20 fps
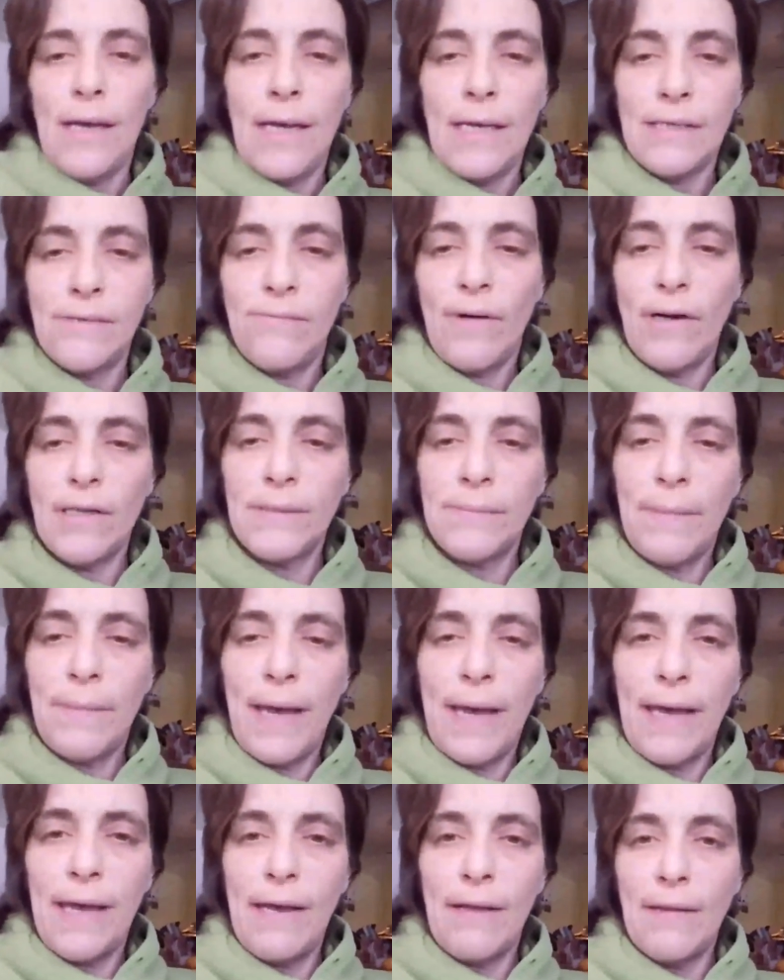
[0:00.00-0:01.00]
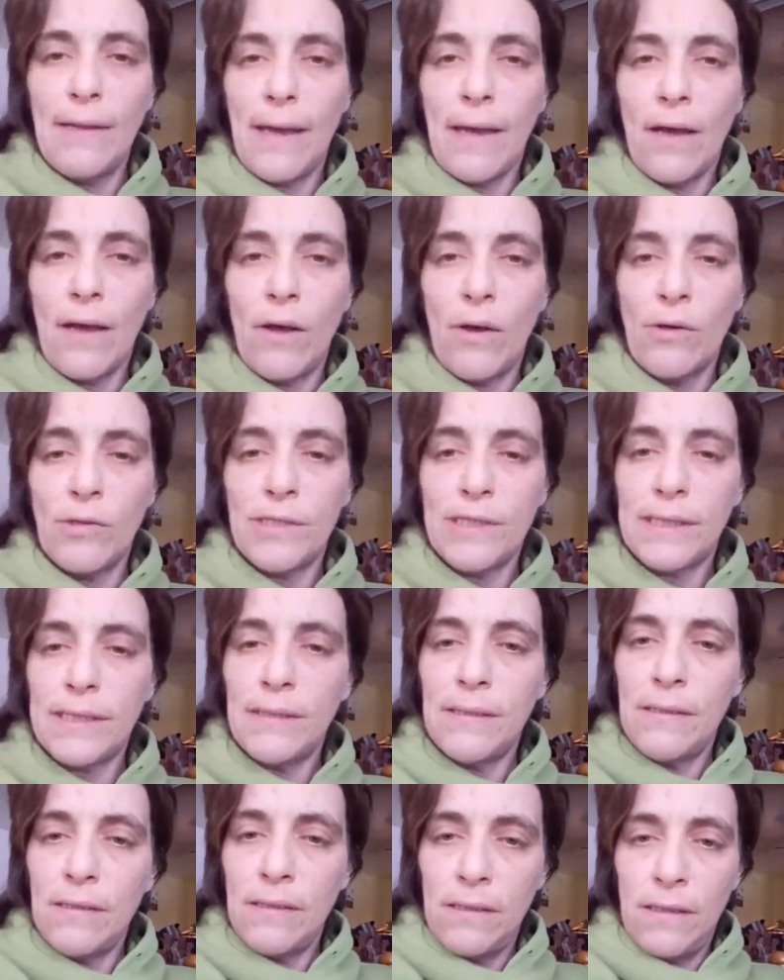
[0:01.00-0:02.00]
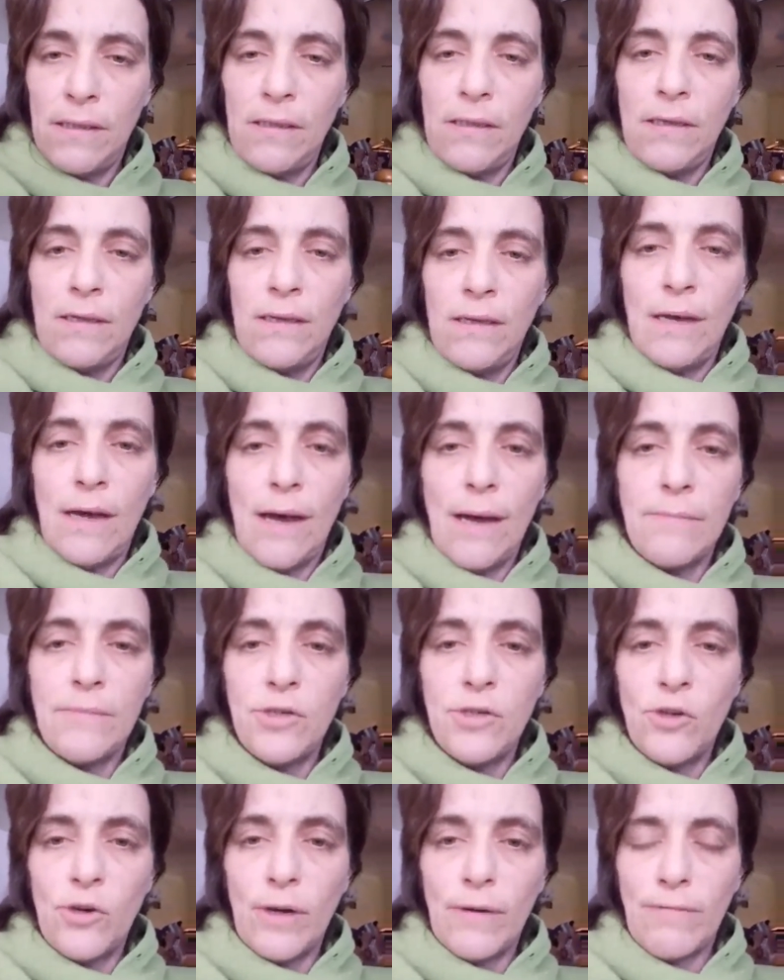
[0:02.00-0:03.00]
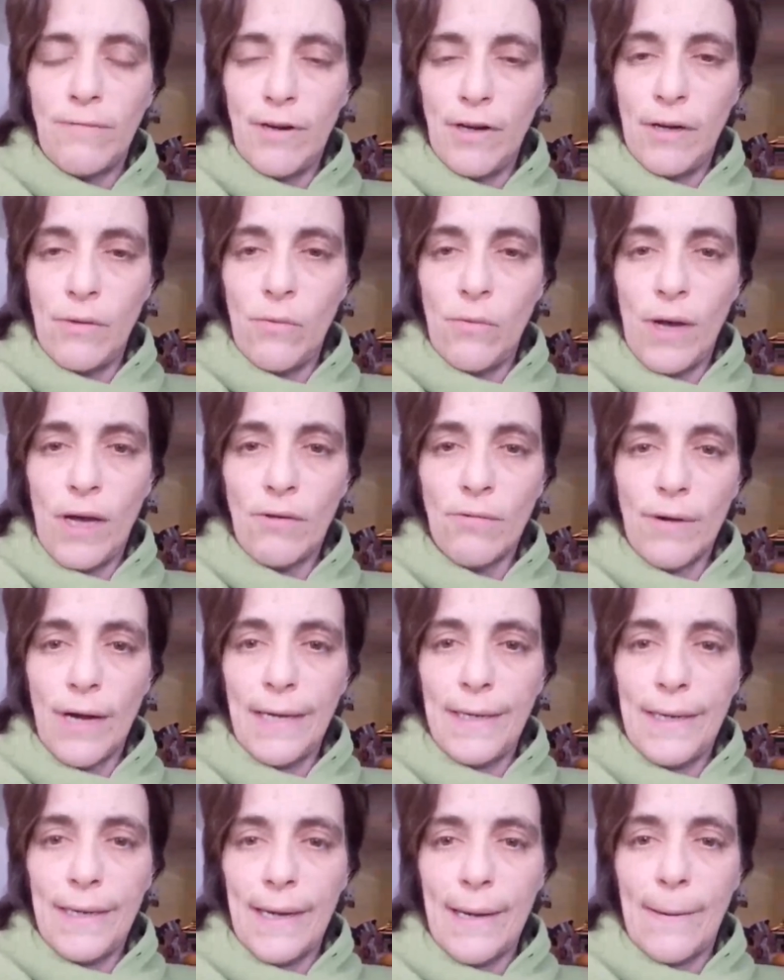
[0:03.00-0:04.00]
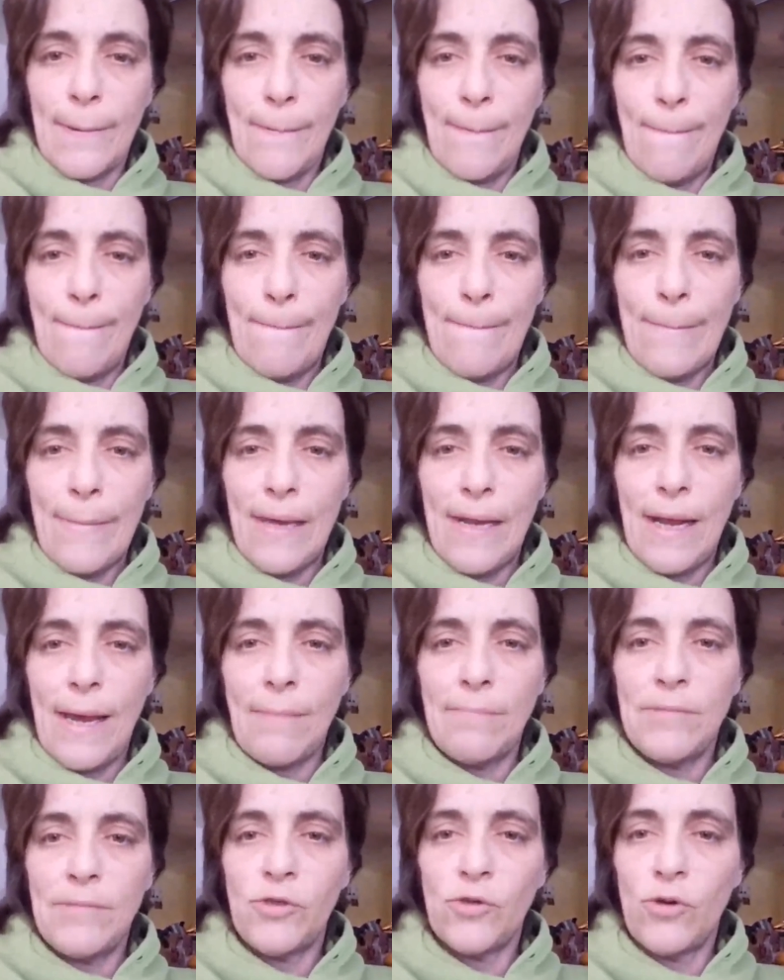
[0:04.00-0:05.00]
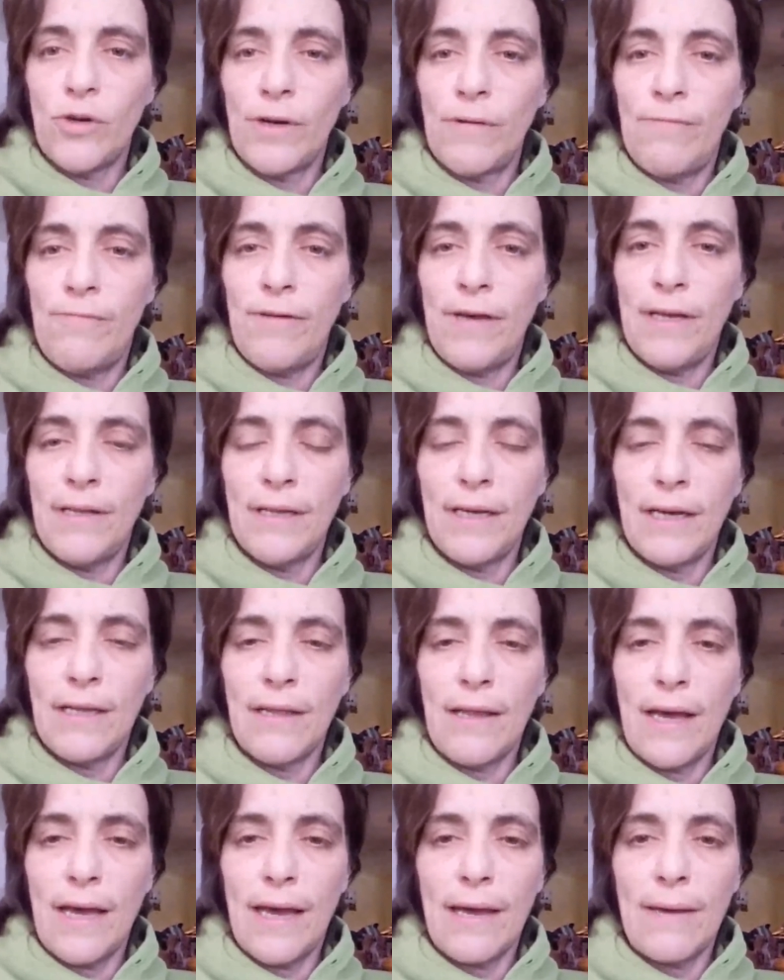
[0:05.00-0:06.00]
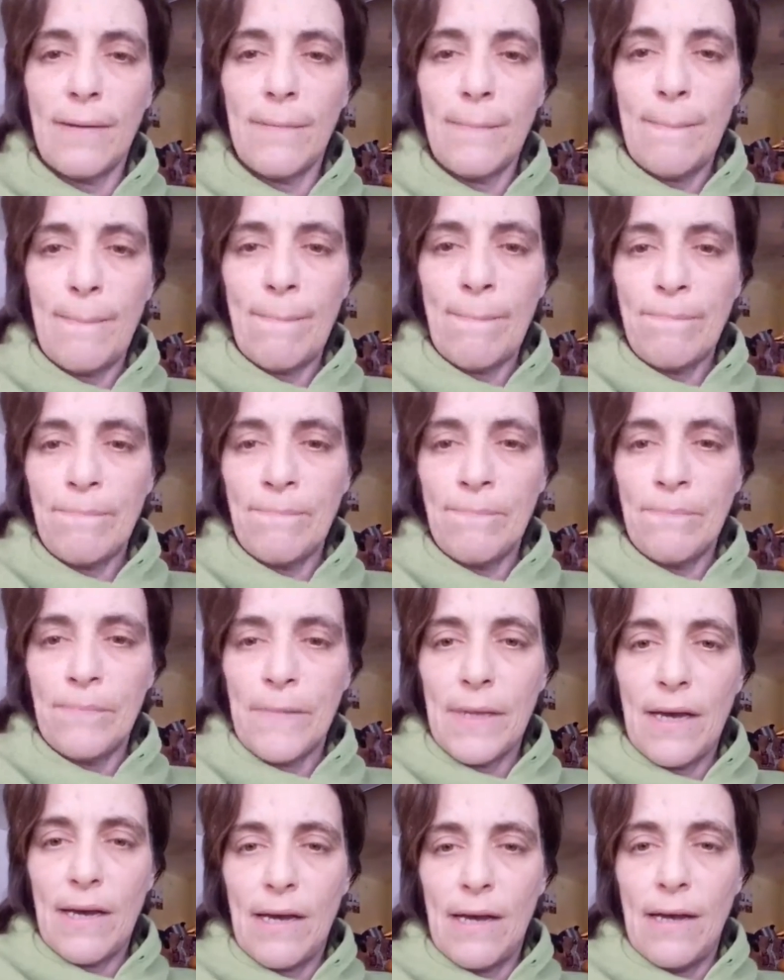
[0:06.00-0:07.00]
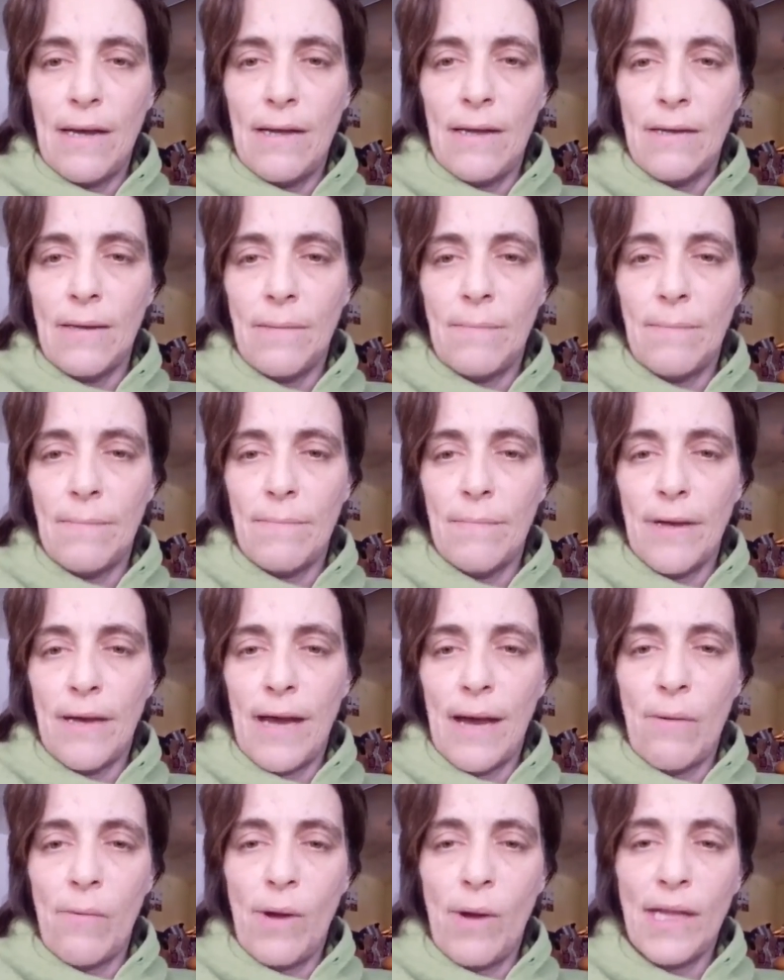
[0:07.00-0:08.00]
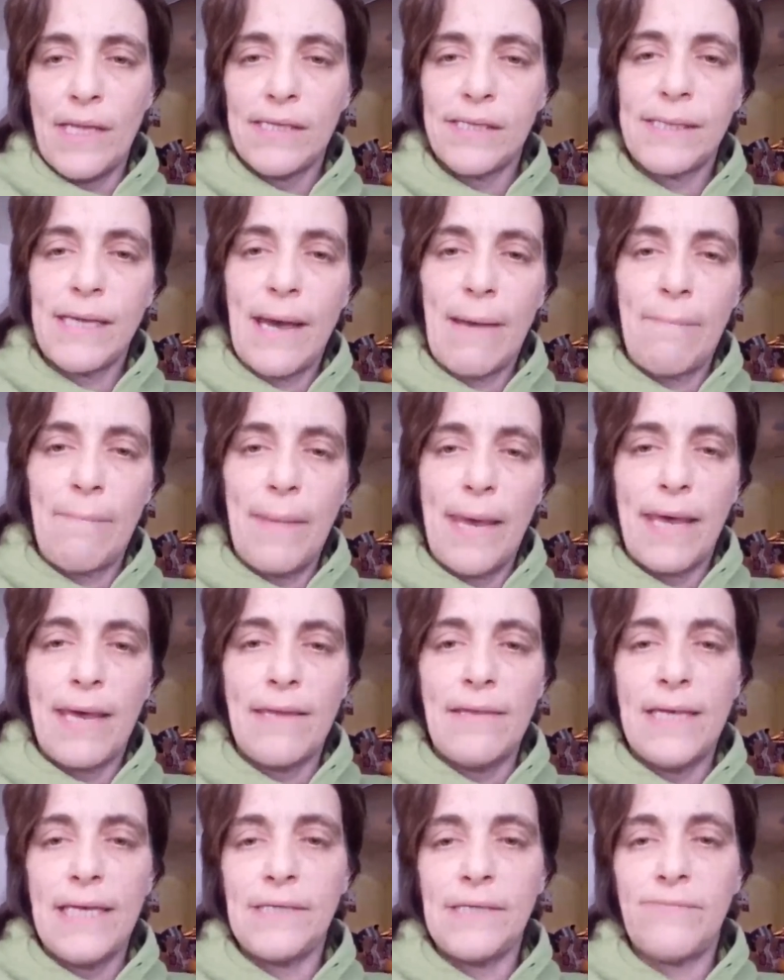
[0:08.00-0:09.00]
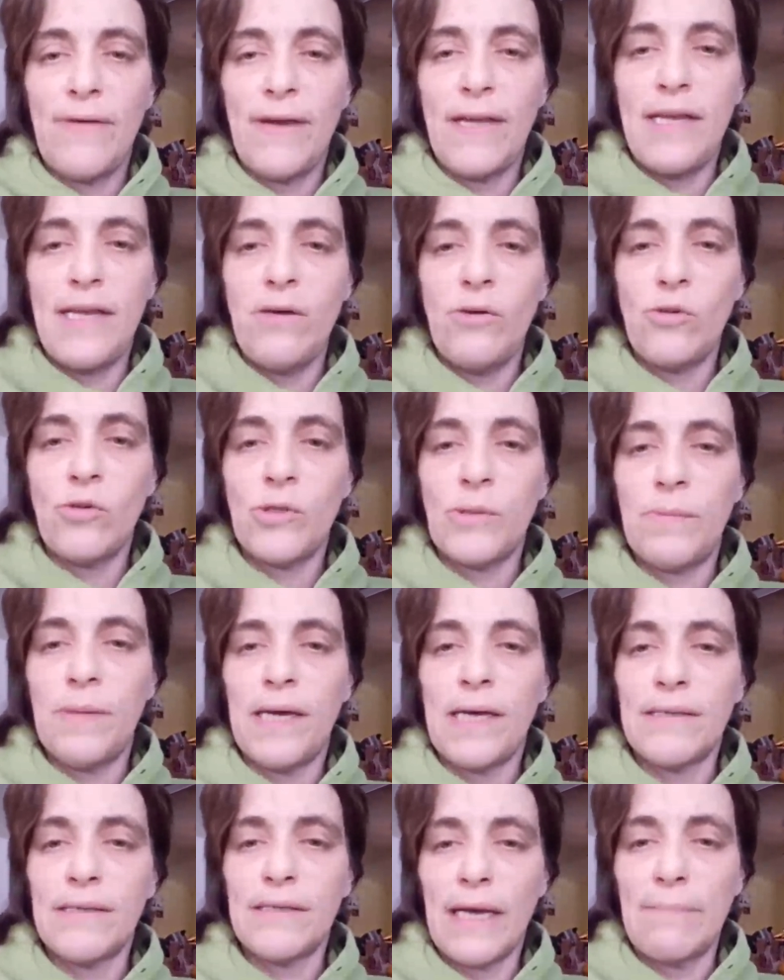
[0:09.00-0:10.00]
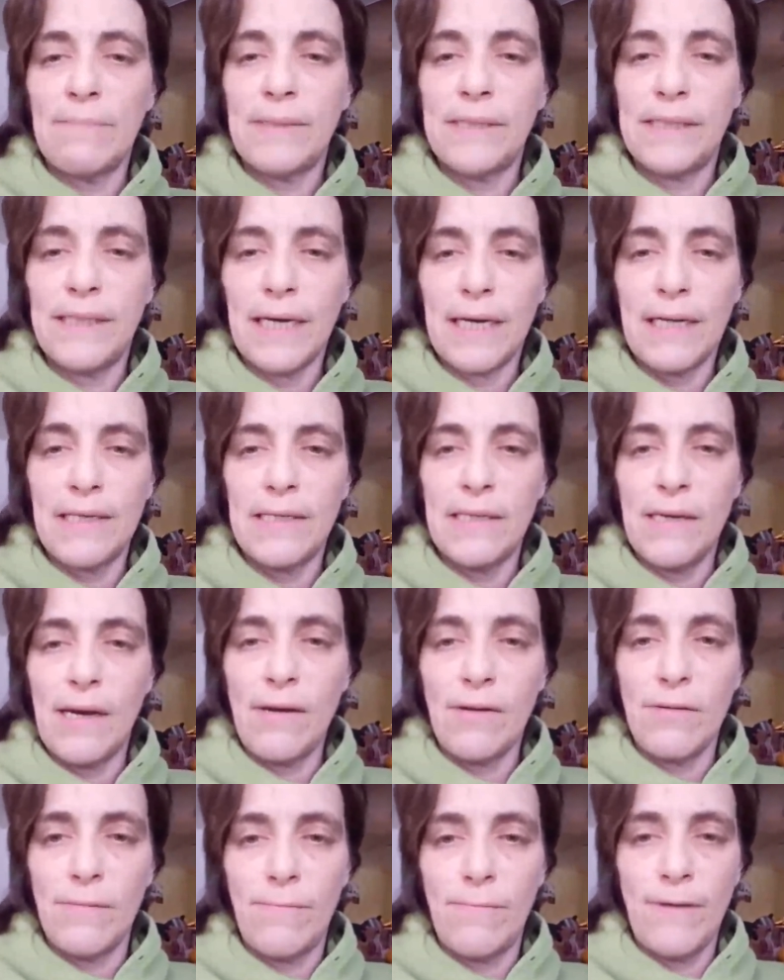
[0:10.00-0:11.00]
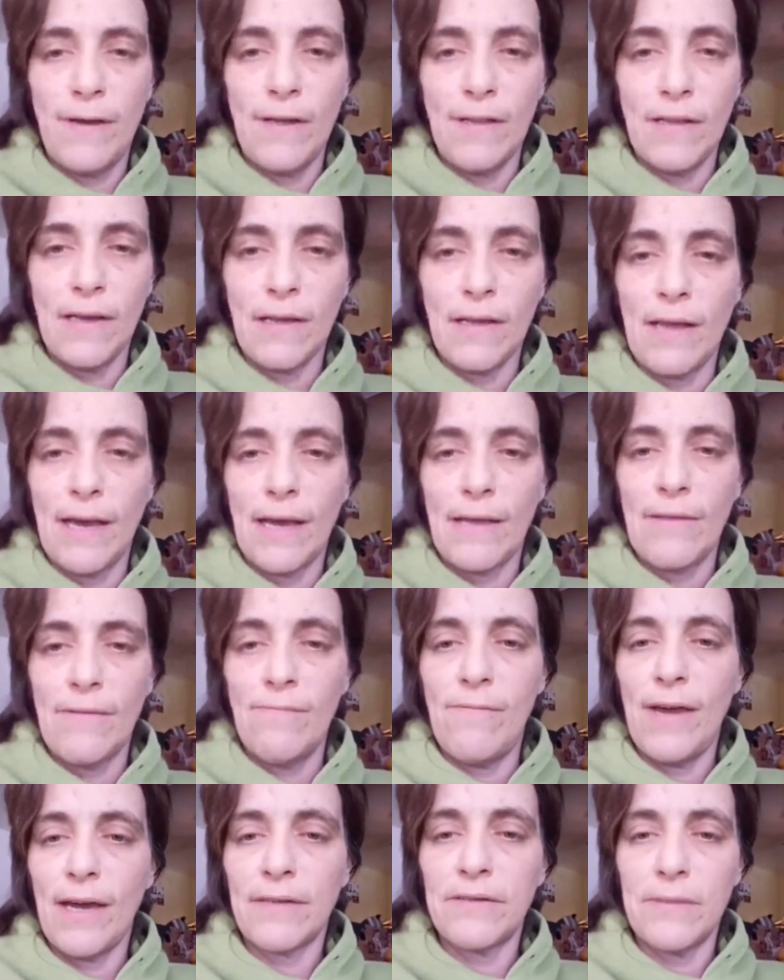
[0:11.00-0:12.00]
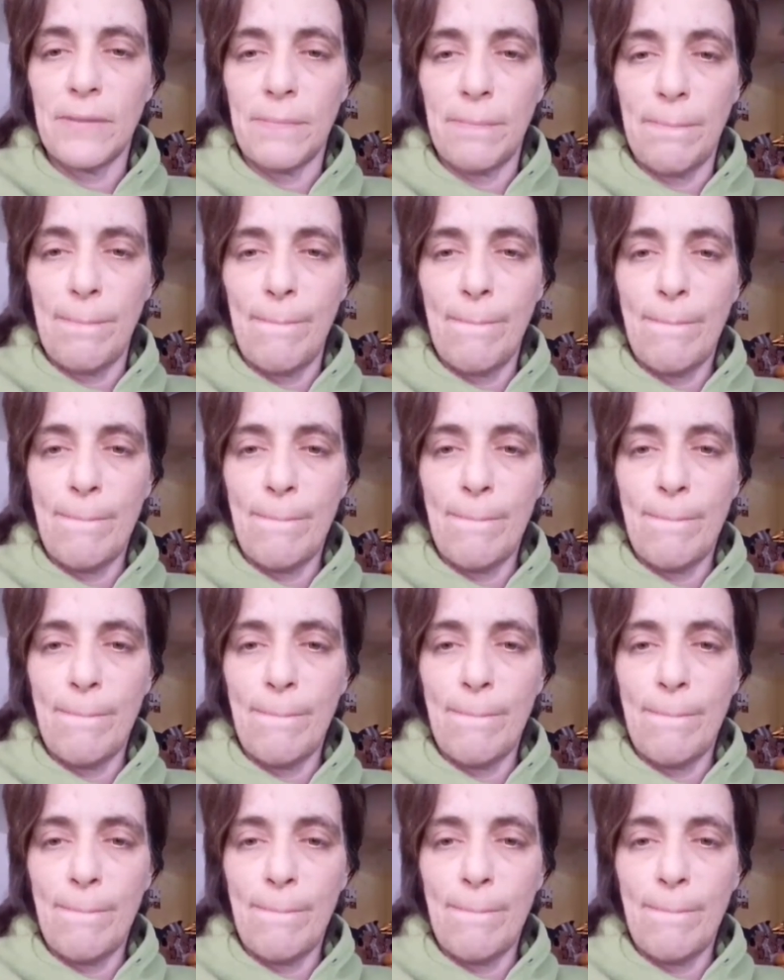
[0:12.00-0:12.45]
As far as my healing goes, I'm doing very well right now. And I'm sort of feeling like I want to stop making these videos because I'm sick and tired of feeling like the victim.